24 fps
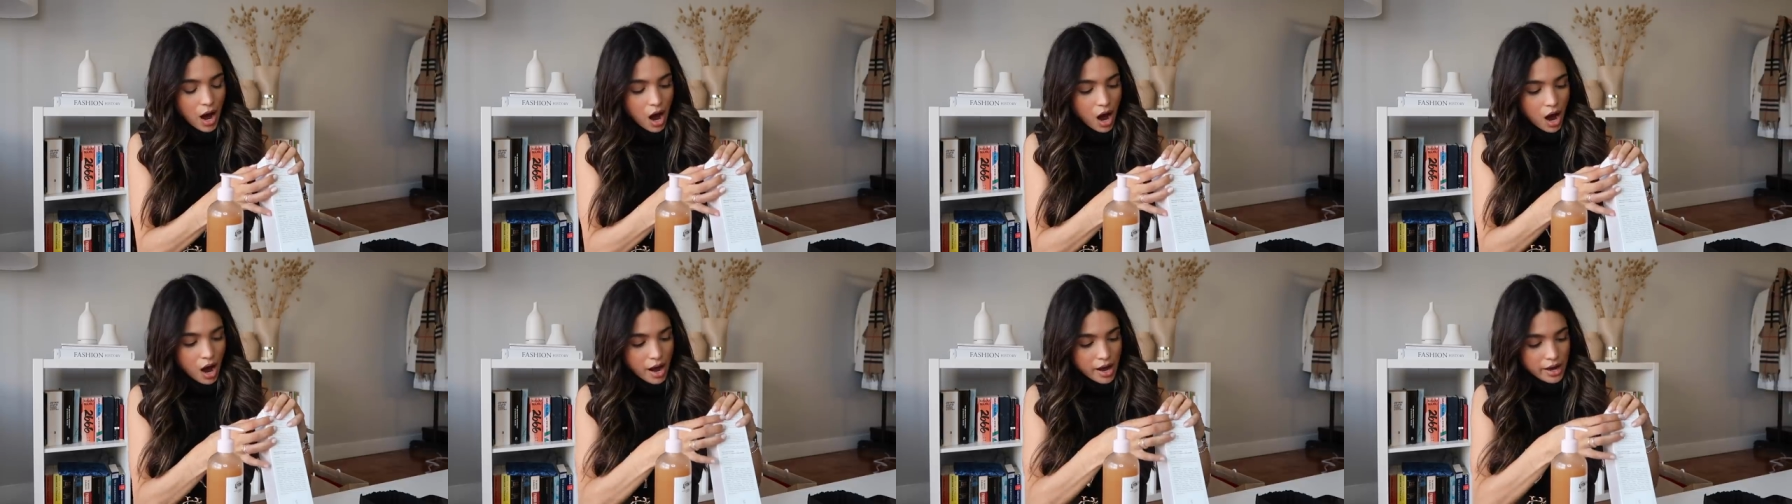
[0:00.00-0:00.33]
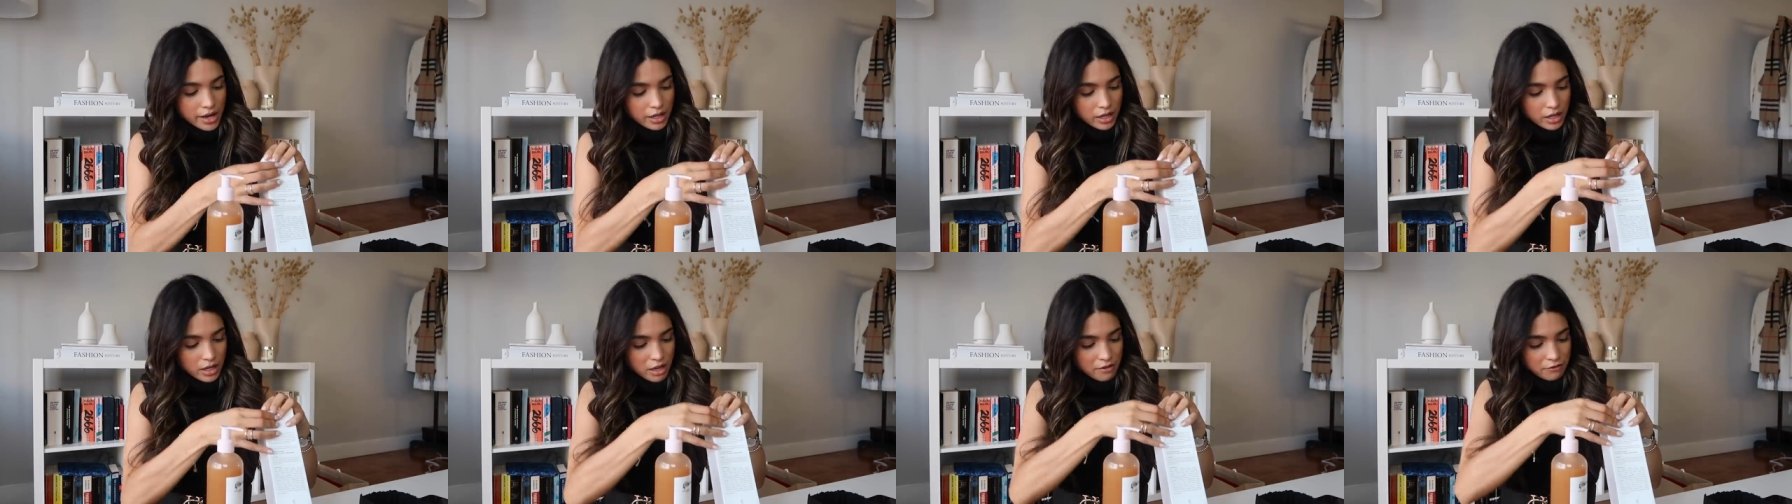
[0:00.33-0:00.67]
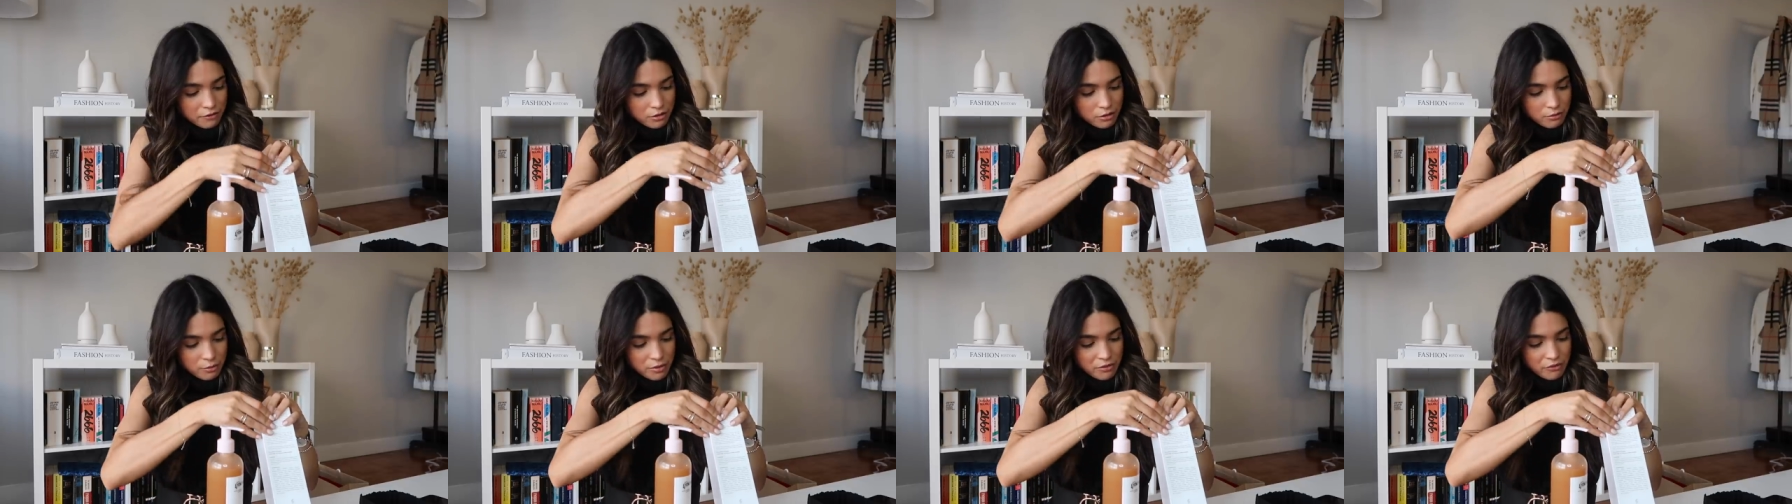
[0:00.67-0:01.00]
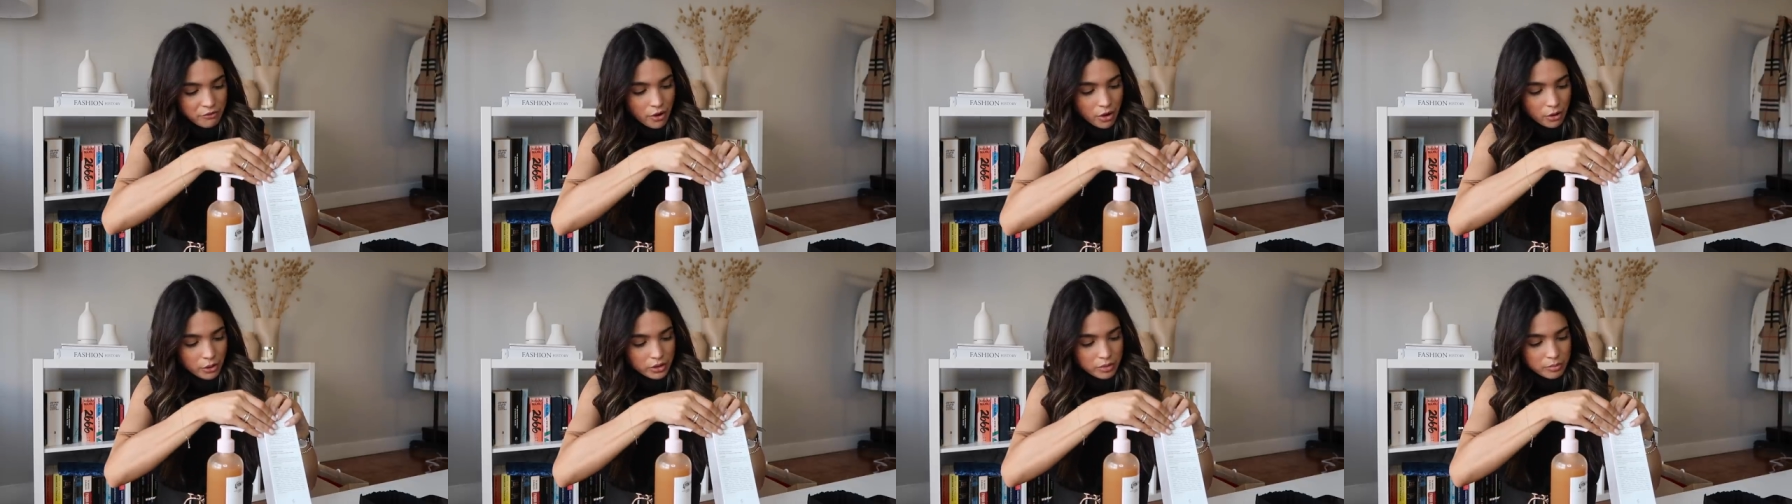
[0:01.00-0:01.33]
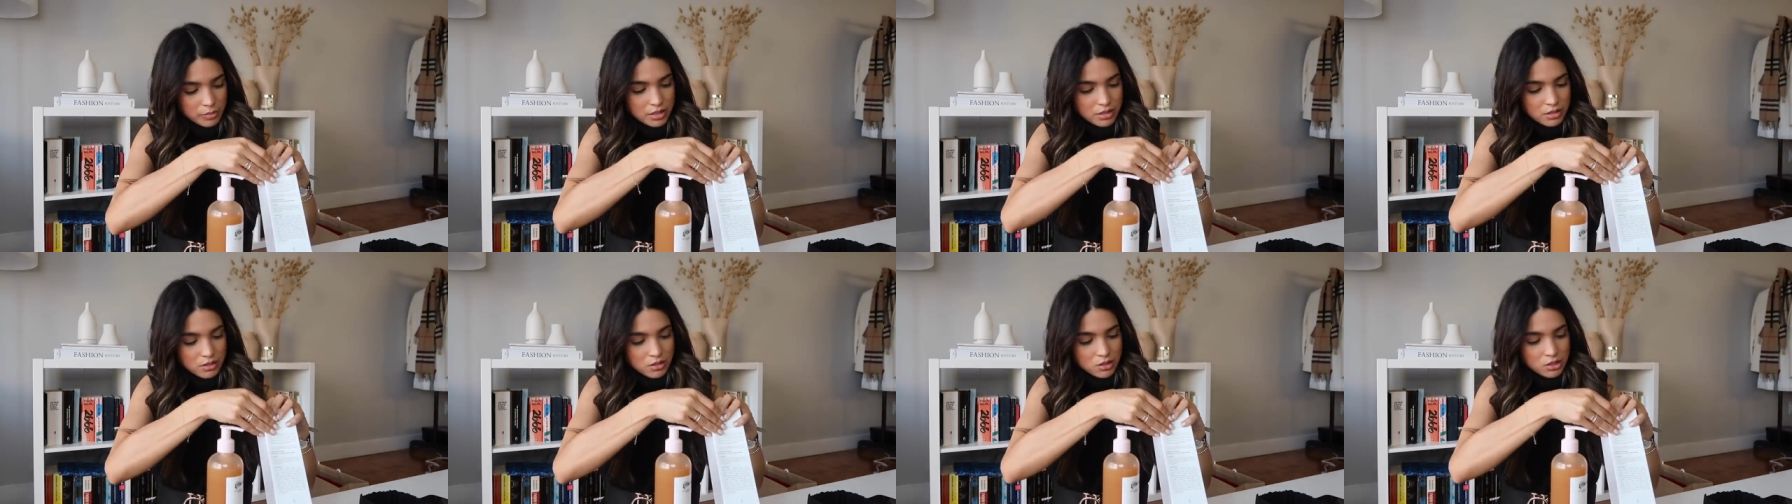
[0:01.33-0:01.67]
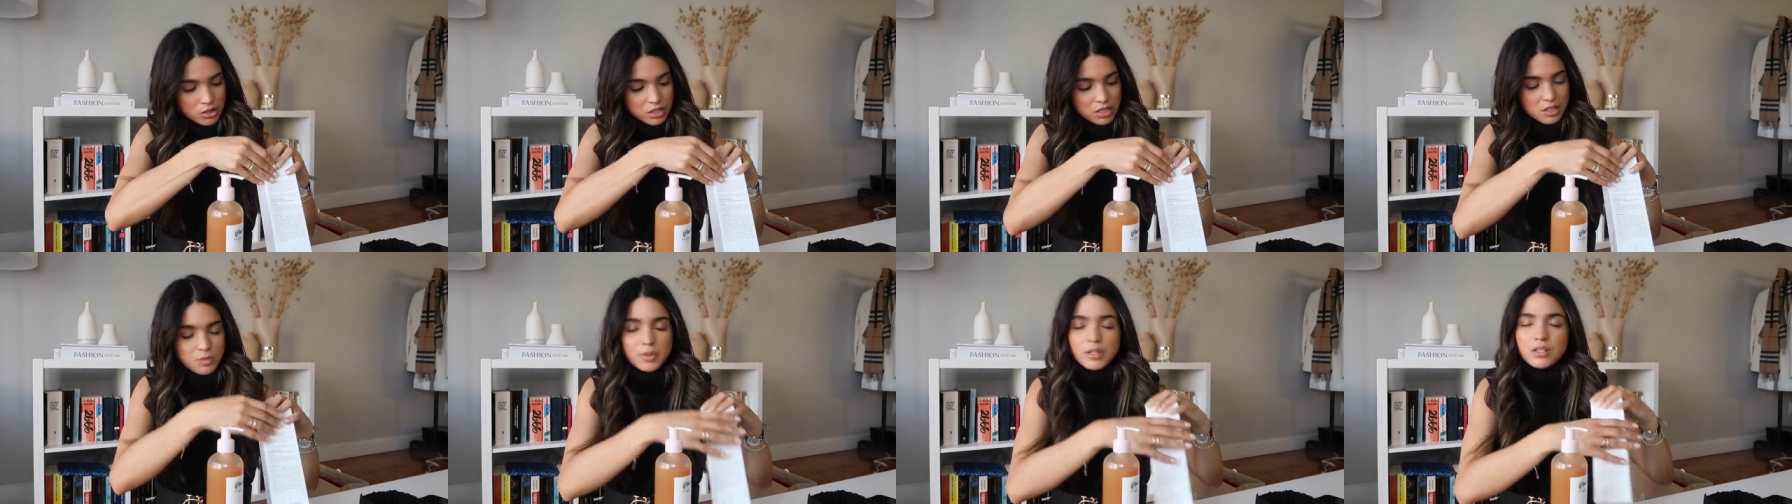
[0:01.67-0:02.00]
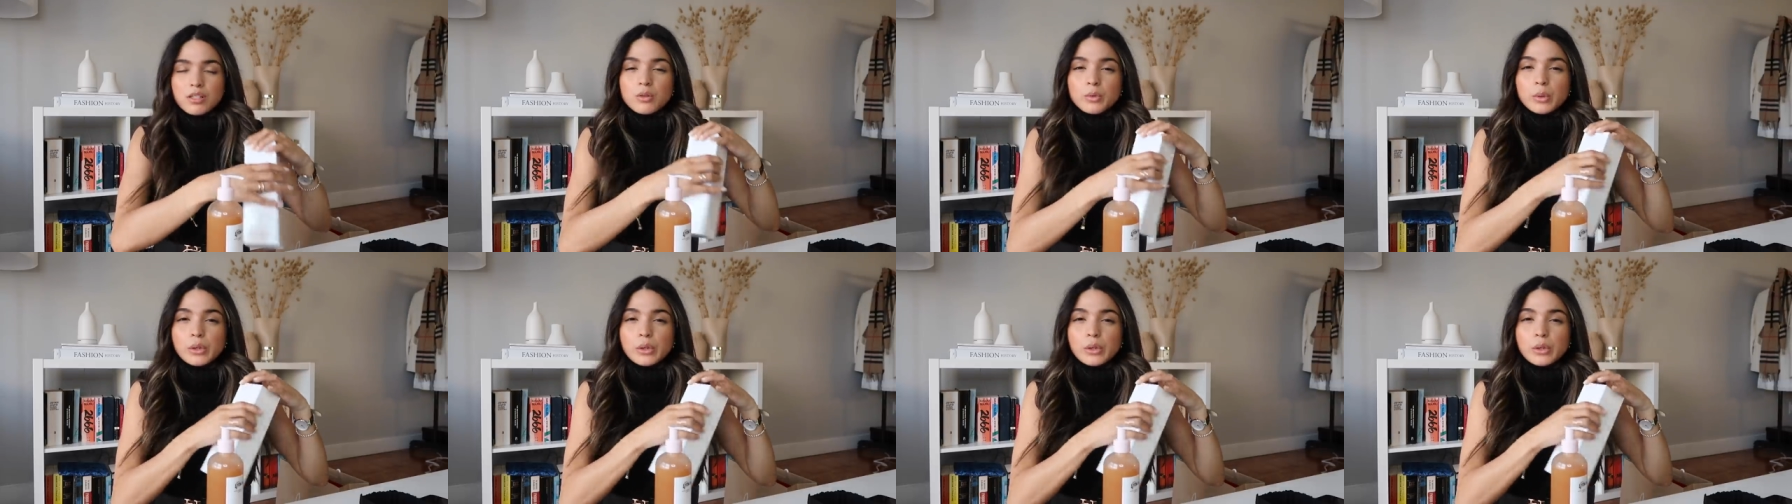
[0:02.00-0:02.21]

I, if you've been following me since Christmas,